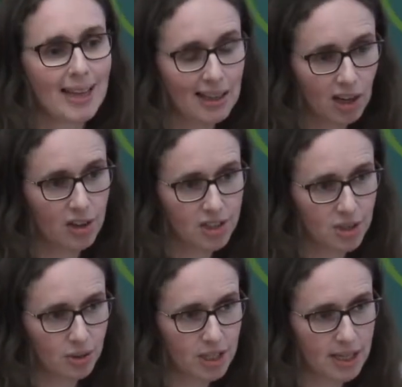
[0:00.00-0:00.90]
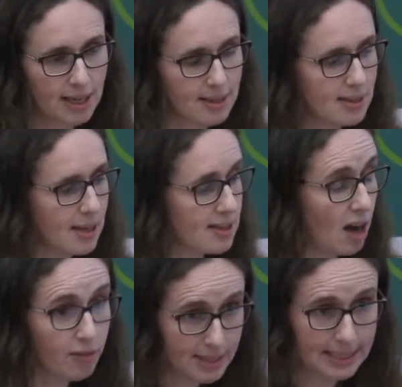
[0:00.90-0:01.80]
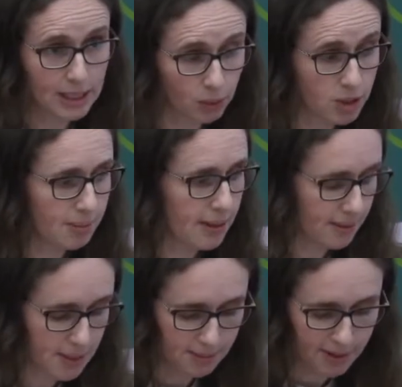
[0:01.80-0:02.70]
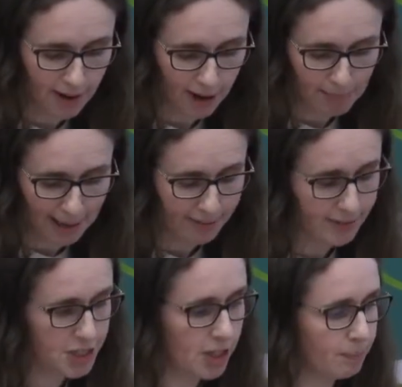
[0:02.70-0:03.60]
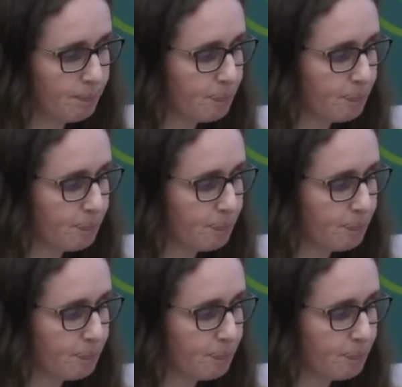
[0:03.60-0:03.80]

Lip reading: that continuity is obviously going to be very beneficial.